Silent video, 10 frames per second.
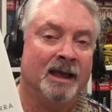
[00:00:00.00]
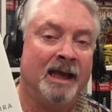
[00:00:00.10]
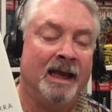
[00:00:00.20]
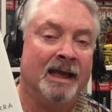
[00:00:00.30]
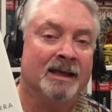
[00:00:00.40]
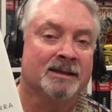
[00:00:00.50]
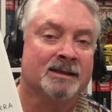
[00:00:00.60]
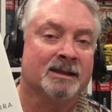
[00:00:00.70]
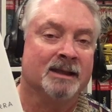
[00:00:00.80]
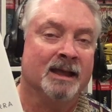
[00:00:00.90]
And
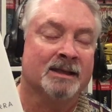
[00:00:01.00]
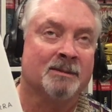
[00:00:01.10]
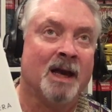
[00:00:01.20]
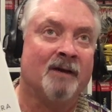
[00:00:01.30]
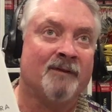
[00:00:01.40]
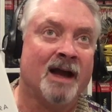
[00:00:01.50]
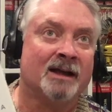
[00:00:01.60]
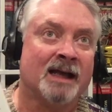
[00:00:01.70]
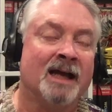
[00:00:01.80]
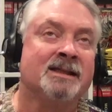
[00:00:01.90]
as a matter of
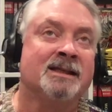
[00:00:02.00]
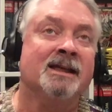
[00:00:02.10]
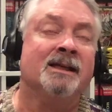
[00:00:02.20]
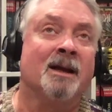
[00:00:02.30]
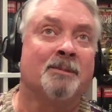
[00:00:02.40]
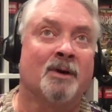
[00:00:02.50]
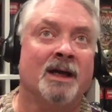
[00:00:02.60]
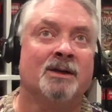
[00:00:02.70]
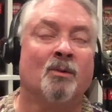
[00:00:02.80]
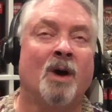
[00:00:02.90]
fact, I did
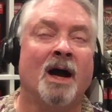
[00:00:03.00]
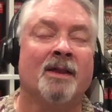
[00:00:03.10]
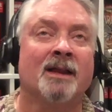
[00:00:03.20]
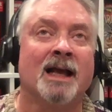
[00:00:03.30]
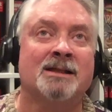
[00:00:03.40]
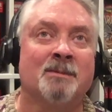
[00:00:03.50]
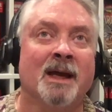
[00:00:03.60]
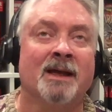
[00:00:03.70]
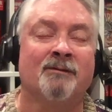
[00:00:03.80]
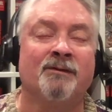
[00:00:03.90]
upgrade to Why the Last
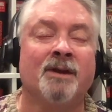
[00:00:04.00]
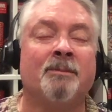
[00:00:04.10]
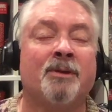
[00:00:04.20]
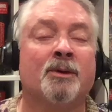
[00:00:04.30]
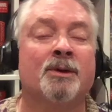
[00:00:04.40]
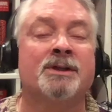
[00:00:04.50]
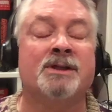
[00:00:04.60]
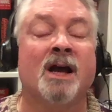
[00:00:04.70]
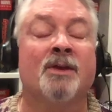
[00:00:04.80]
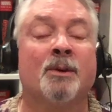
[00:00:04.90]
Man, flipped through it,
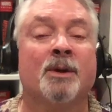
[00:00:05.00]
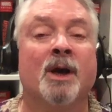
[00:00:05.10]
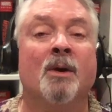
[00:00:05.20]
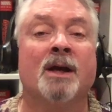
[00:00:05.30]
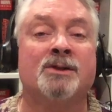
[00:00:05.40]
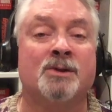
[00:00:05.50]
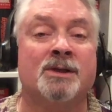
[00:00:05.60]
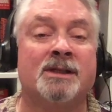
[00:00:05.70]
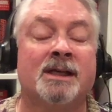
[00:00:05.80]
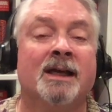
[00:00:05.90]
saw there were no
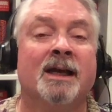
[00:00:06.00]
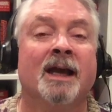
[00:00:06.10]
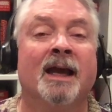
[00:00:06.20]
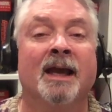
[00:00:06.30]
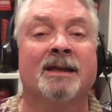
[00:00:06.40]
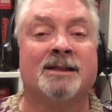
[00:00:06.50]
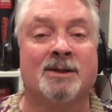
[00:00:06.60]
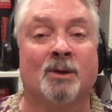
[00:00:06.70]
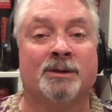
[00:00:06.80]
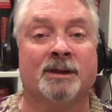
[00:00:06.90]
extras, and
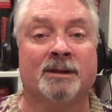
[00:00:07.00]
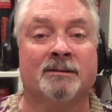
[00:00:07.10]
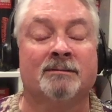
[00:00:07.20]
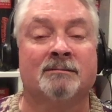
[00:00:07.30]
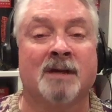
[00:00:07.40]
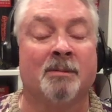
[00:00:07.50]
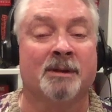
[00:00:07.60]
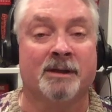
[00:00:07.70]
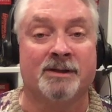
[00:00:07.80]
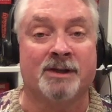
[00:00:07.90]
sold it a couple
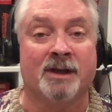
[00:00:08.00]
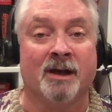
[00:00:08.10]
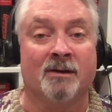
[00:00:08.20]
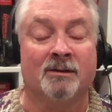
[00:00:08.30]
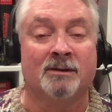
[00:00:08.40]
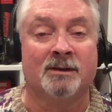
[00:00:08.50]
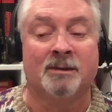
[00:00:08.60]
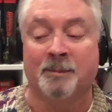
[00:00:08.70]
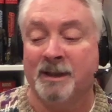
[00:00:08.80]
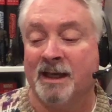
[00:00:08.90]
of years ago
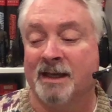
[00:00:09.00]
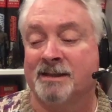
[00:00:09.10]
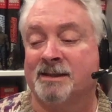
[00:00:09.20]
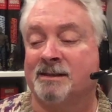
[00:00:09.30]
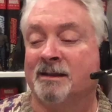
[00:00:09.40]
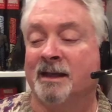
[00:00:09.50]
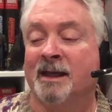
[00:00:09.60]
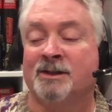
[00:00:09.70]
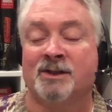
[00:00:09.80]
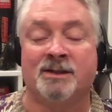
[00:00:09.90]
because
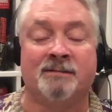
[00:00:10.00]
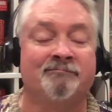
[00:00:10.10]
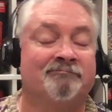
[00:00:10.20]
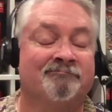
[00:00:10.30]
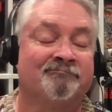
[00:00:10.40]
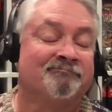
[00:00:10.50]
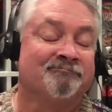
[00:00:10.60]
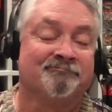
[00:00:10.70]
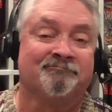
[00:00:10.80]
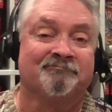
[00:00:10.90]
it just
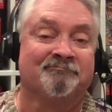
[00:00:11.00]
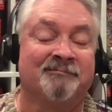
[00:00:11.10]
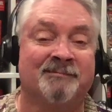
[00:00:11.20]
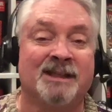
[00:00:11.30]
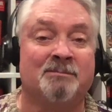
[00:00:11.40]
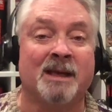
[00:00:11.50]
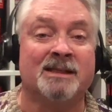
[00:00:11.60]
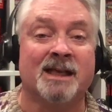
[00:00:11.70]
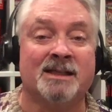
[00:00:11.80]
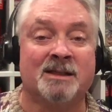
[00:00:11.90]
didn't make
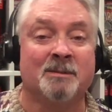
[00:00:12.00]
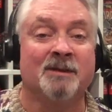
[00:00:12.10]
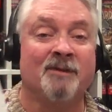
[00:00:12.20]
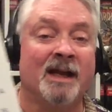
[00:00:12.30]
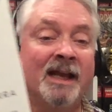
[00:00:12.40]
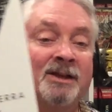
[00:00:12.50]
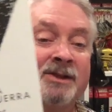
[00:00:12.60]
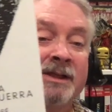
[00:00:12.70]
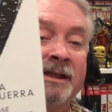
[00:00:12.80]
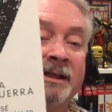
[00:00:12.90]
sense to me
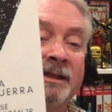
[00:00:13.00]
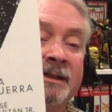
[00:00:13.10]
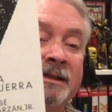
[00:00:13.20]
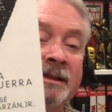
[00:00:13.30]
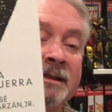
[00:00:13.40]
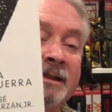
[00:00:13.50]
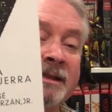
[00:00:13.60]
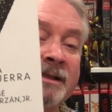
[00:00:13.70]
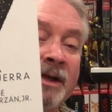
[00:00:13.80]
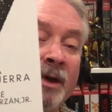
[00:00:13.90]
financially.
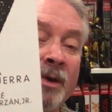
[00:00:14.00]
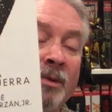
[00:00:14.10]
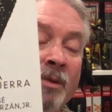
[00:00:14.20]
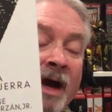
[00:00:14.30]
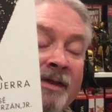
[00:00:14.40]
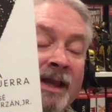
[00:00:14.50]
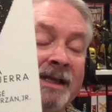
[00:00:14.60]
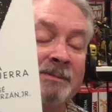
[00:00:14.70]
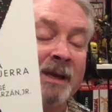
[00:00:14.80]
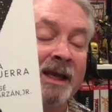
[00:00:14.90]
So Why the
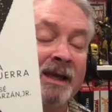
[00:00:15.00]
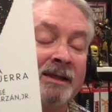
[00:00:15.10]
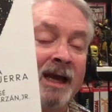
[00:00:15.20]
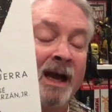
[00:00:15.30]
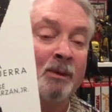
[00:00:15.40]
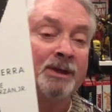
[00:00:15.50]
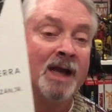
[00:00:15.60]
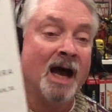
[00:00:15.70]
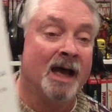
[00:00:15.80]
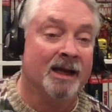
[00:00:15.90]
Last Man, I would
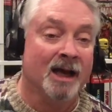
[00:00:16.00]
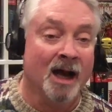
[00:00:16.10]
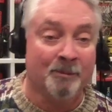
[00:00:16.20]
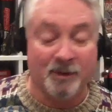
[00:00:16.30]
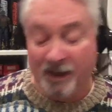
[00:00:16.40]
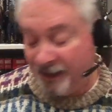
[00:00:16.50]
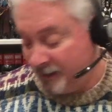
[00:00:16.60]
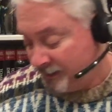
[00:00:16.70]
not upgrade.